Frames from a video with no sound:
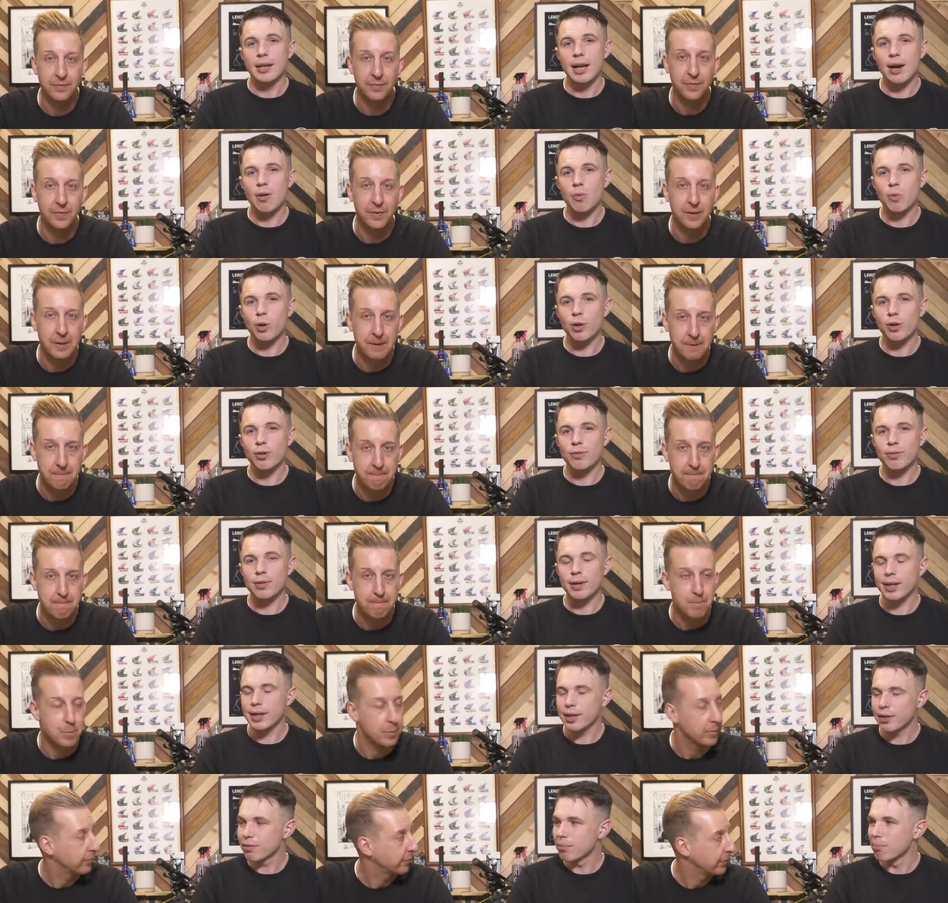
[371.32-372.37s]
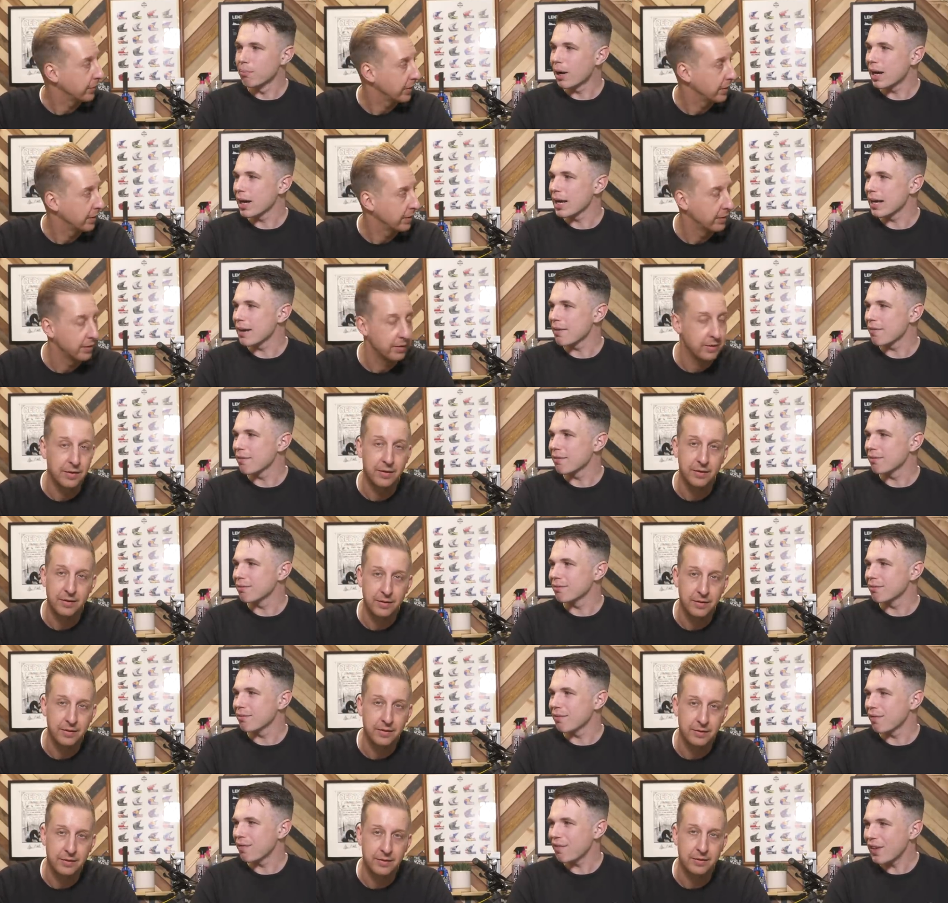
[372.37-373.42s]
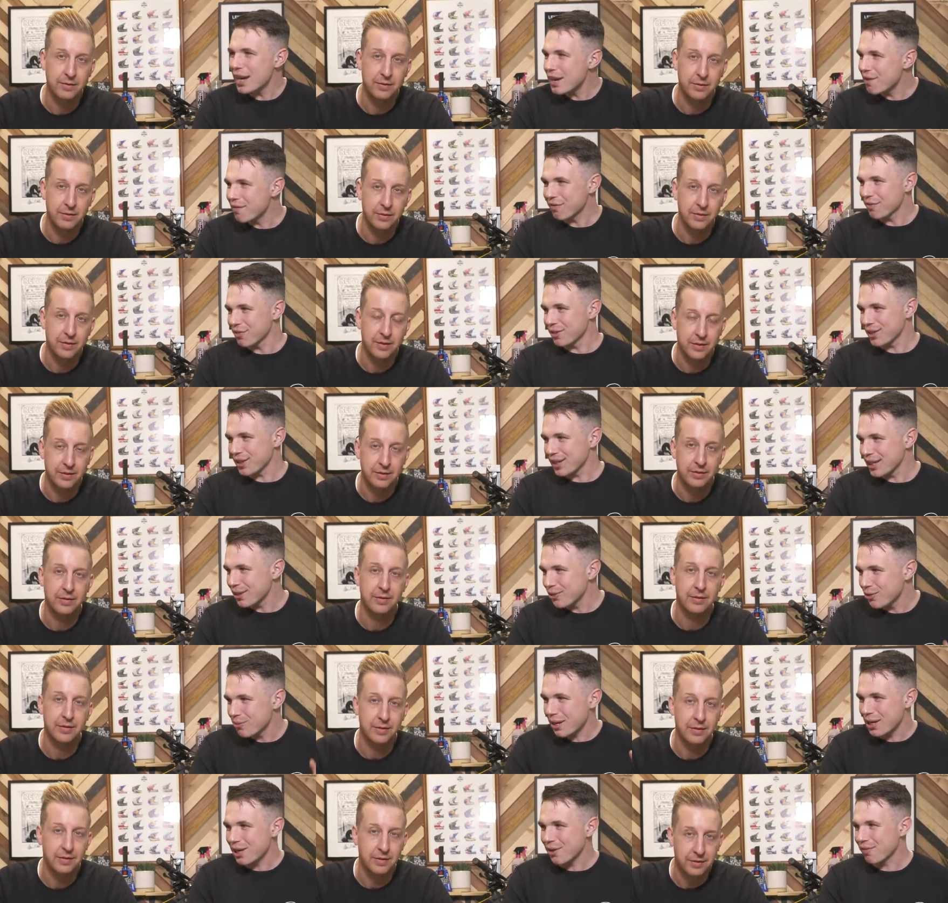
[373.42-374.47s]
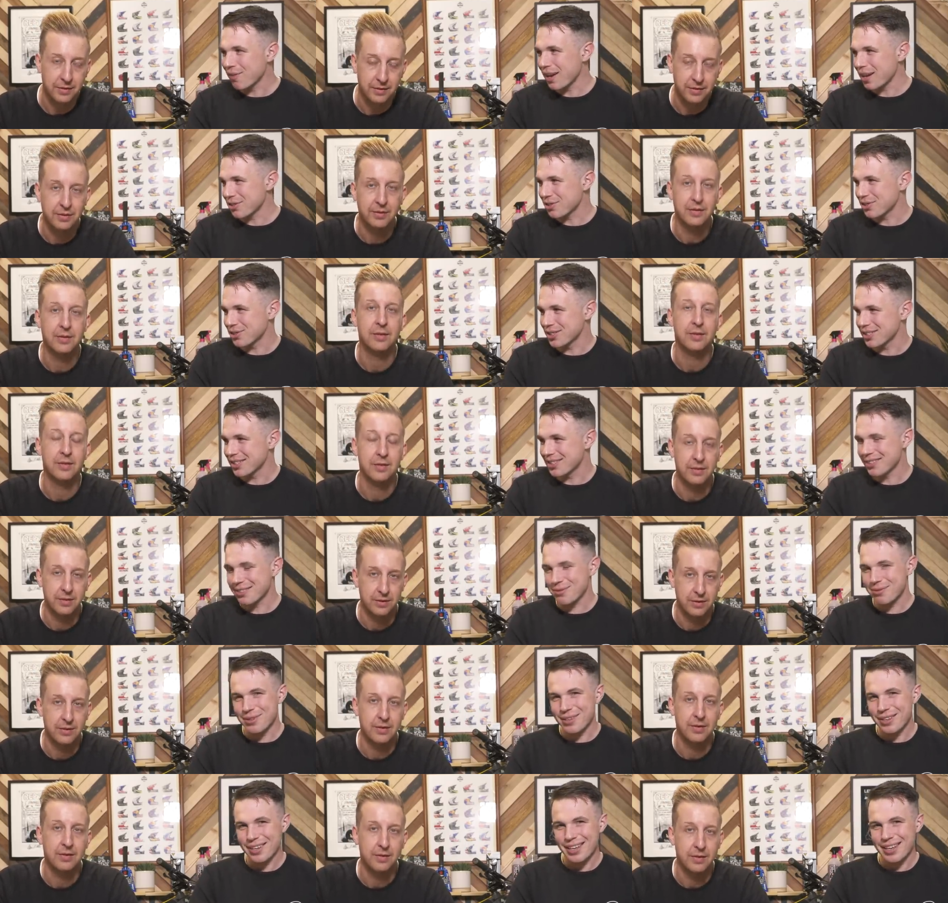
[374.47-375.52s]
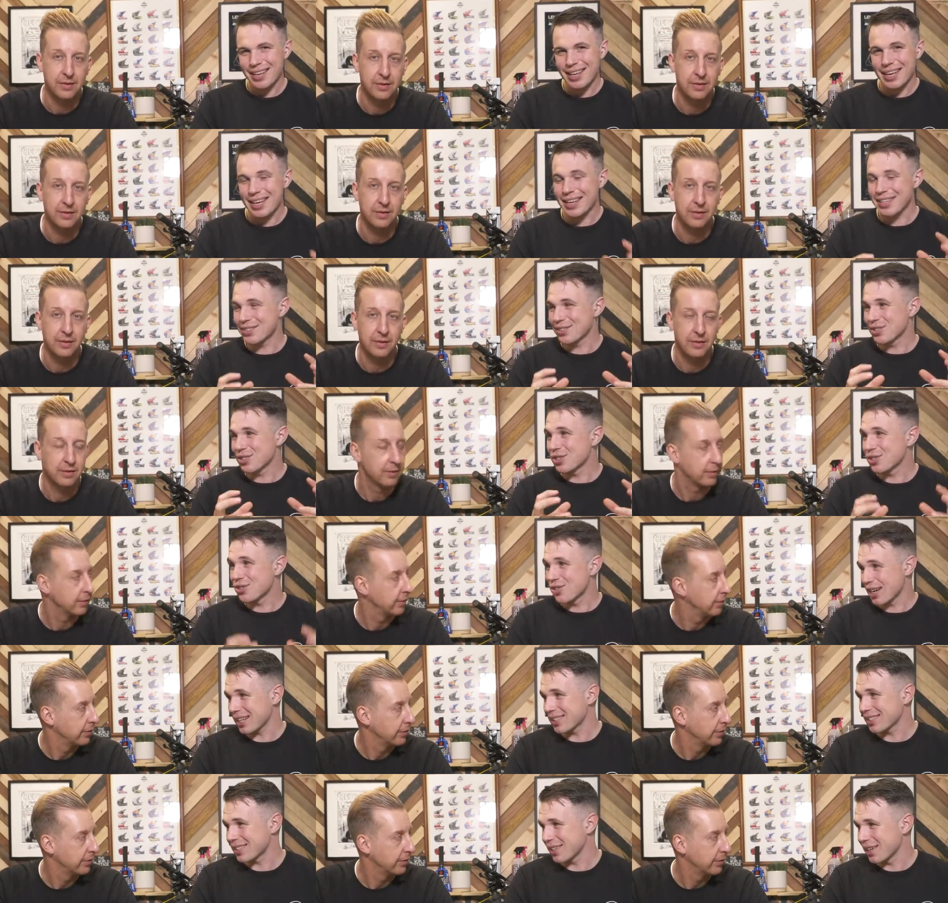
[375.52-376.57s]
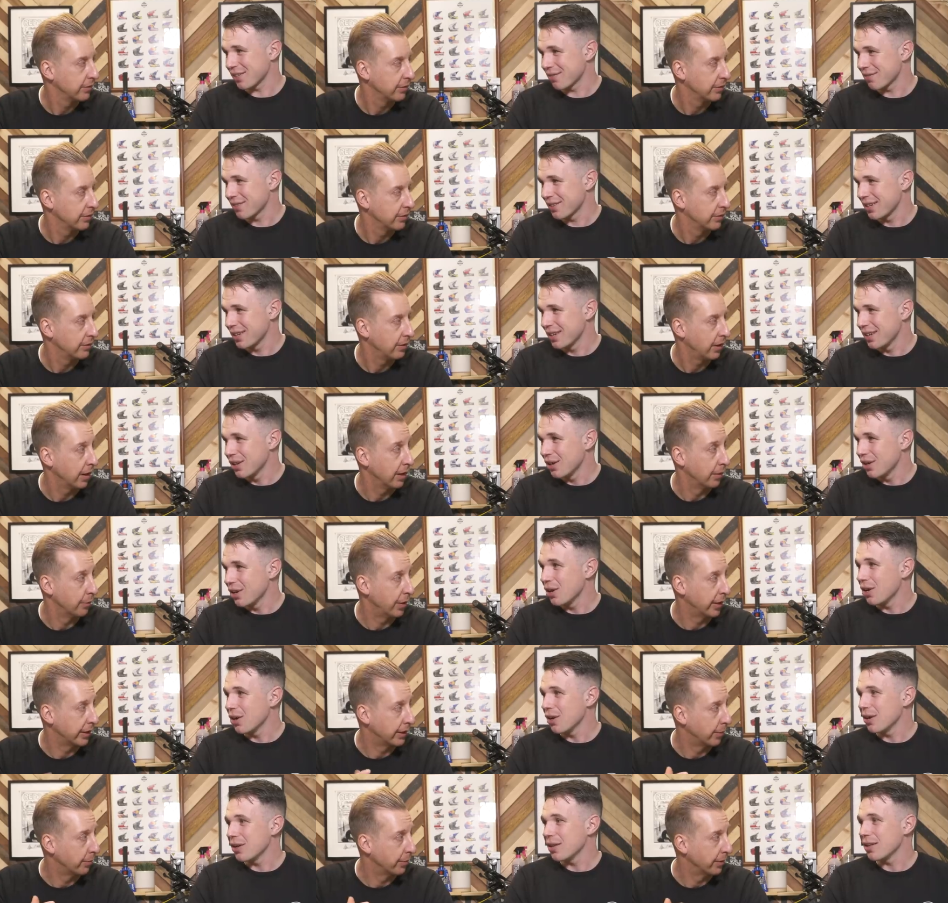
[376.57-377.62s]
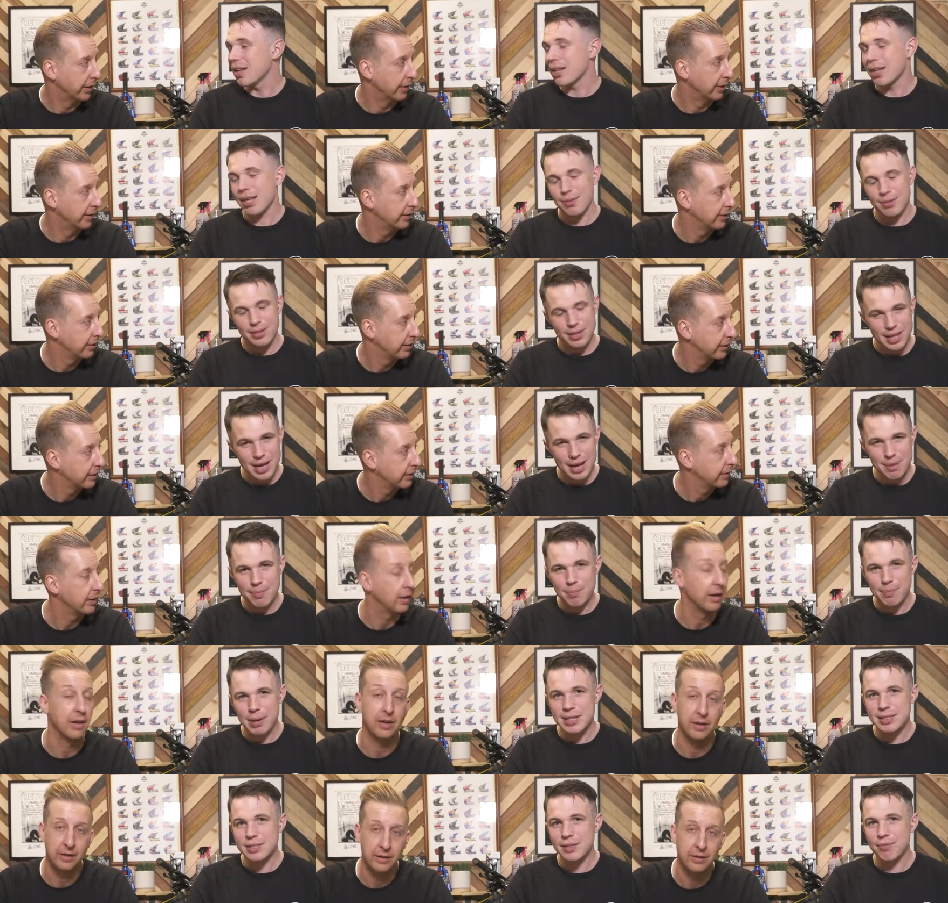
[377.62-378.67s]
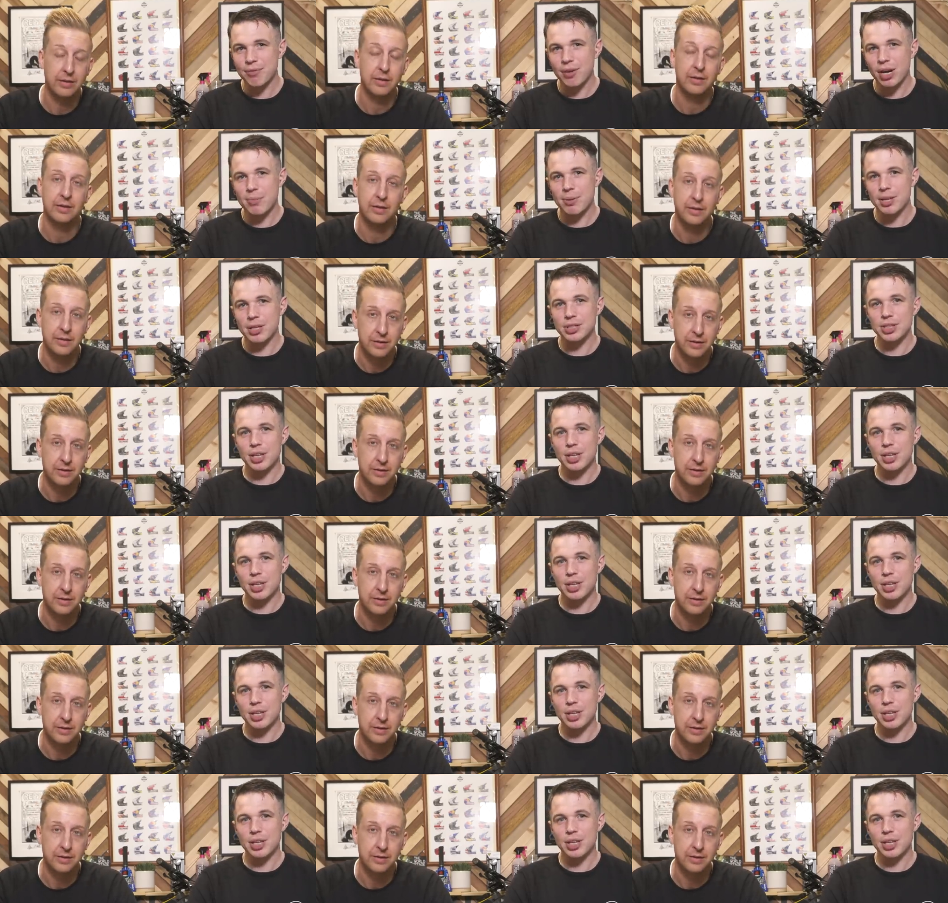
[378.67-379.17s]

Speaker 1: Now, one of kind of my favourite little manufacturers is Trick Stuff.
Speaker 2: And a brake company. Yeah, yeah,
Speaker 1: based in Freiburg,